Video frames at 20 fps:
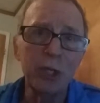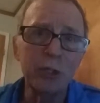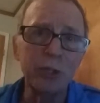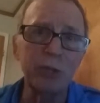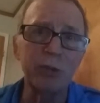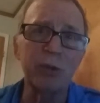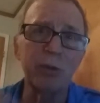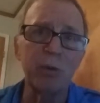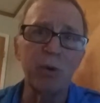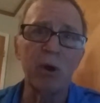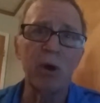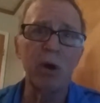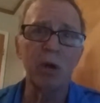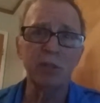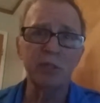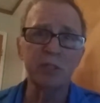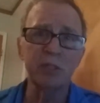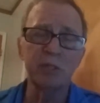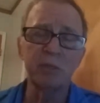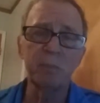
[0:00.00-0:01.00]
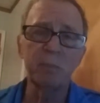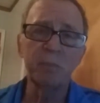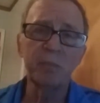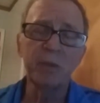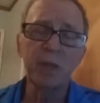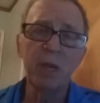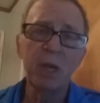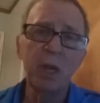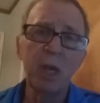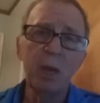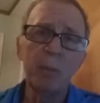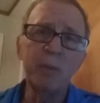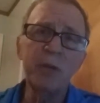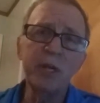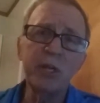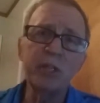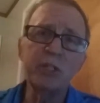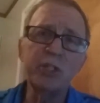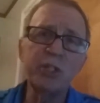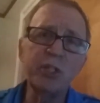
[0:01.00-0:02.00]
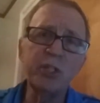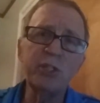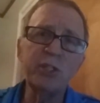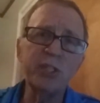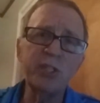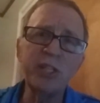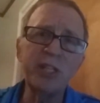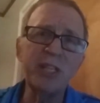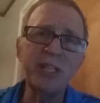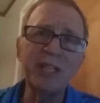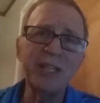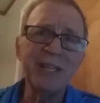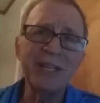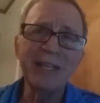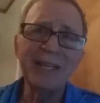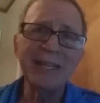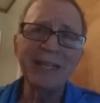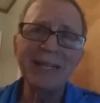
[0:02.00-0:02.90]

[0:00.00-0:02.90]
to the cross. Because you see,